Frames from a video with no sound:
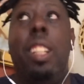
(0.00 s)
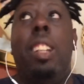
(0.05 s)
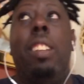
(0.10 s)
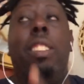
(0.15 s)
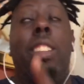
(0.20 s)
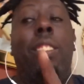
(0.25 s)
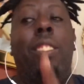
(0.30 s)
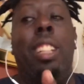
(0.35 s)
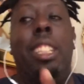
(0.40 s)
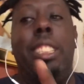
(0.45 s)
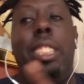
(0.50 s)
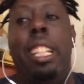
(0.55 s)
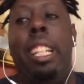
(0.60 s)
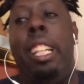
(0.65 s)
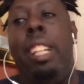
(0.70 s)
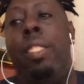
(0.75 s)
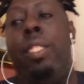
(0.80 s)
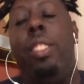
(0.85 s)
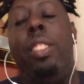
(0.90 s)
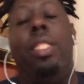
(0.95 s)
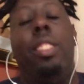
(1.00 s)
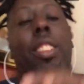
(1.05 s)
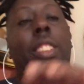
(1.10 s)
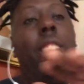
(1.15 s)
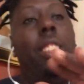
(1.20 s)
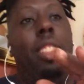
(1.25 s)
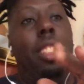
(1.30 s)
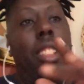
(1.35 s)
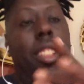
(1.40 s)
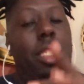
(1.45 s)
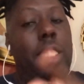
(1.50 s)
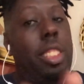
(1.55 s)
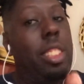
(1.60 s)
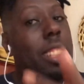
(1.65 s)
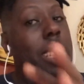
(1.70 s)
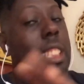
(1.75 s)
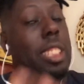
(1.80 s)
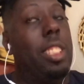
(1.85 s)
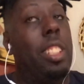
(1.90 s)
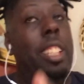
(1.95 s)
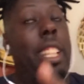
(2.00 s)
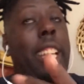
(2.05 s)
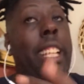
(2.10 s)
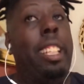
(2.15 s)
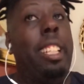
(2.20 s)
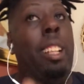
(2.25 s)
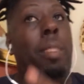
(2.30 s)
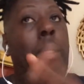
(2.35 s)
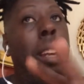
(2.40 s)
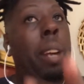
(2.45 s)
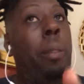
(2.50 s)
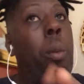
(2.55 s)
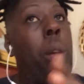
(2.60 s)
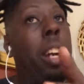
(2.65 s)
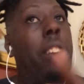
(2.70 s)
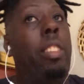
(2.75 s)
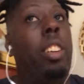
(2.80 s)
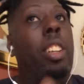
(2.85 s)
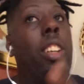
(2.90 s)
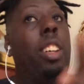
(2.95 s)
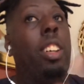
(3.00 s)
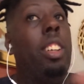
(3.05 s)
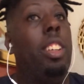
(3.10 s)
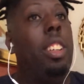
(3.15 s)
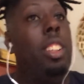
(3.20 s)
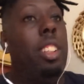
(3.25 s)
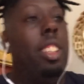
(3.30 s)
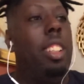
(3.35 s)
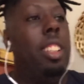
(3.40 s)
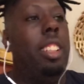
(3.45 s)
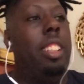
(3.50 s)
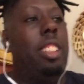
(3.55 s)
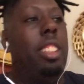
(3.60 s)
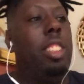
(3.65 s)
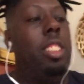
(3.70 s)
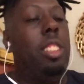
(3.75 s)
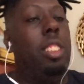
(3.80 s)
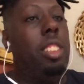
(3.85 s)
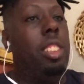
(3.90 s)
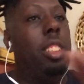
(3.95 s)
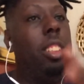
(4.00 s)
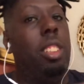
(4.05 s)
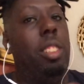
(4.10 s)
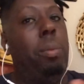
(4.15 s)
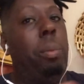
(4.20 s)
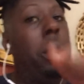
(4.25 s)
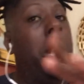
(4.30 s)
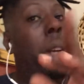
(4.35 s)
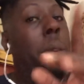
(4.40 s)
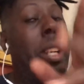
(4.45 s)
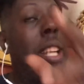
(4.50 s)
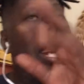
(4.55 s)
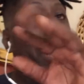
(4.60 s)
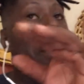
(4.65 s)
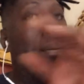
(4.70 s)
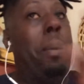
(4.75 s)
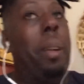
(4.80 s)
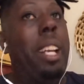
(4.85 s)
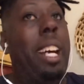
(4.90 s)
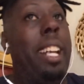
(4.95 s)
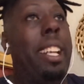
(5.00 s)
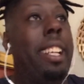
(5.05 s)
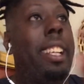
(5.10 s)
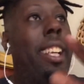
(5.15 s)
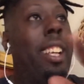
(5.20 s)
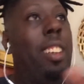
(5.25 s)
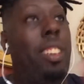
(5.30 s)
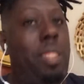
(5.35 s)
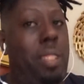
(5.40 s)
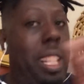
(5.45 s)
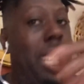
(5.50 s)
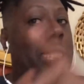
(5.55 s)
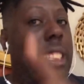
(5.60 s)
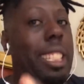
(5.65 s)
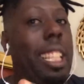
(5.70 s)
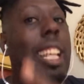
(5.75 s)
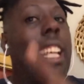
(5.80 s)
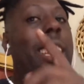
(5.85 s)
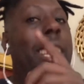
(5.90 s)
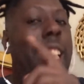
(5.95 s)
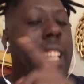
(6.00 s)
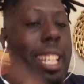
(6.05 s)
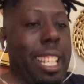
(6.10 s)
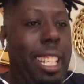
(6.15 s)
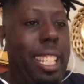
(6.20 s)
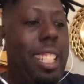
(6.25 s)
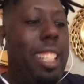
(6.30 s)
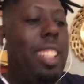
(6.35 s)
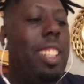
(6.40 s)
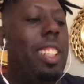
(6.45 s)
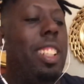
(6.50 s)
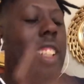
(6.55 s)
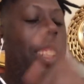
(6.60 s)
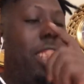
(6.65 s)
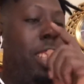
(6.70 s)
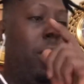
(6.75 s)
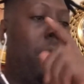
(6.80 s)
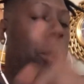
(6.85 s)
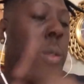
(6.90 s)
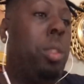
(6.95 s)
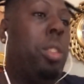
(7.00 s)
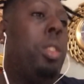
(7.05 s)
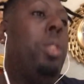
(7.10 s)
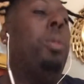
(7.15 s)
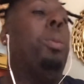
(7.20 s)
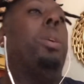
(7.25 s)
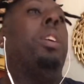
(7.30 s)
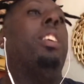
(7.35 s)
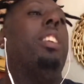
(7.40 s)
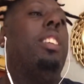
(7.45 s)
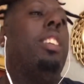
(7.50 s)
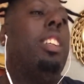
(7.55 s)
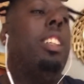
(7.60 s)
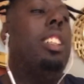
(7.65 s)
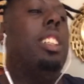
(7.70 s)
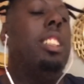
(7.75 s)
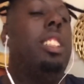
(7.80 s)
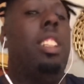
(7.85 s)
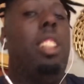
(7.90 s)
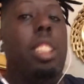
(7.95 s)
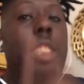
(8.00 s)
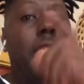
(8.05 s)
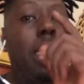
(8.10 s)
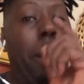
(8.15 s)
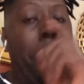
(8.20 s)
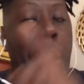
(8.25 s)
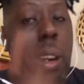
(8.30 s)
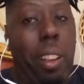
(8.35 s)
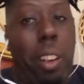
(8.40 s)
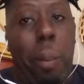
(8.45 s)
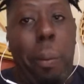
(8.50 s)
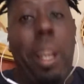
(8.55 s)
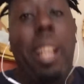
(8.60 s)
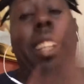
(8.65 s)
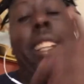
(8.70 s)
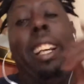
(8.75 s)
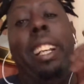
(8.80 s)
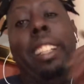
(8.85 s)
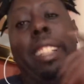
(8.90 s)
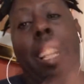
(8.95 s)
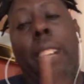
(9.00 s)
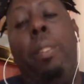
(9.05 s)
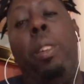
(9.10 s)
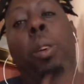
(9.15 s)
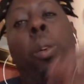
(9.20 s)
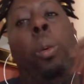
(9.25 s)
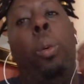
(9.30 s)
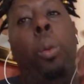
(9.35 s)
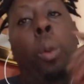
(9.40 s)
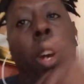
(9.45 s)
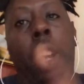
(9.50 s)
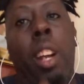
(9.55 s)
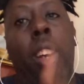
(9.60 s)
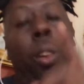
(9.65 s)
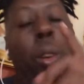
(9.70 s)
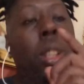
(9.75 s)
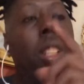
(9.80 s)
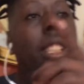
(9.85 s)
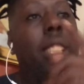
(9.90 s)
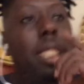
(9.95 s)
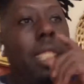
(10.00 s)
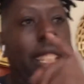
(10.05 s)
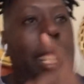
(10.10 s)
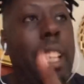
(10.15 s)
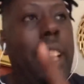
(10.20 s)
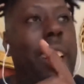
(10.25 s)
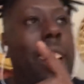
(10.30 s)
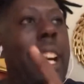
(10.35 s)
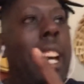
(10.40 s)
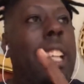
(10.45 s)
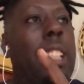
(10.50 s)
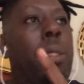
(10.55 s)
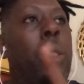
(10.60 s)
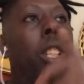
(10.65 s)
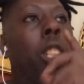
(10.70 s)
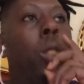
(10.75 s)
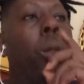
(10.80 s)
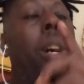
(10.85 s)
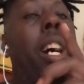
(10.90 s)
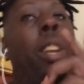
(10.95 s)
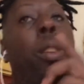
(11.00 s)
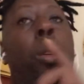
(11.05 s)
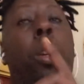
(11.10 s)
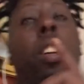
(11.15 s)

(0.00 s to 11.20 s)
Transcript: Remember say if. So on Sunday, I tell my boy if you go play with the apple and you know, I say, yeah. You wanna know. So just drop a comment and tell me what you wanna think, guys. We just wanna know.